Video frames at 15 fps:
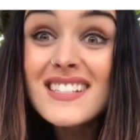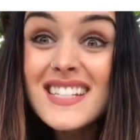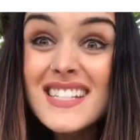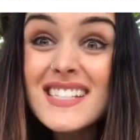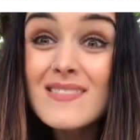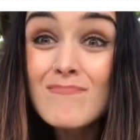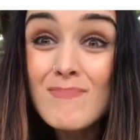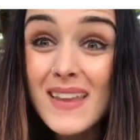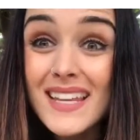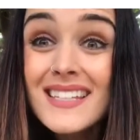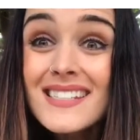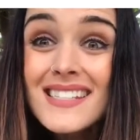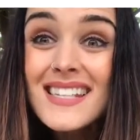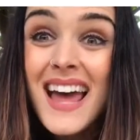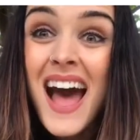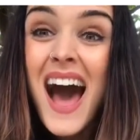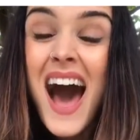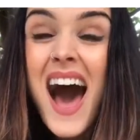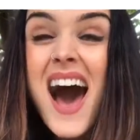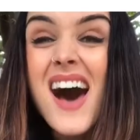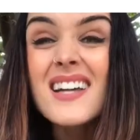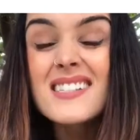dismiss
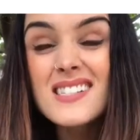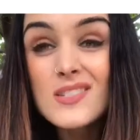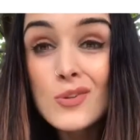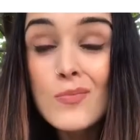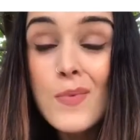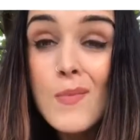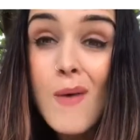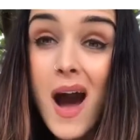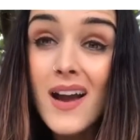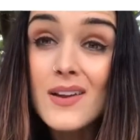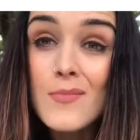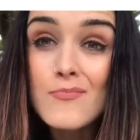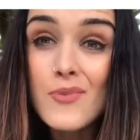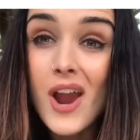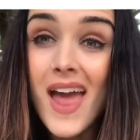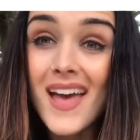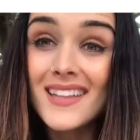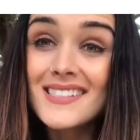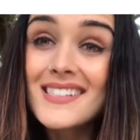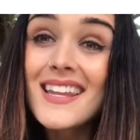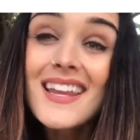our supermarket brands.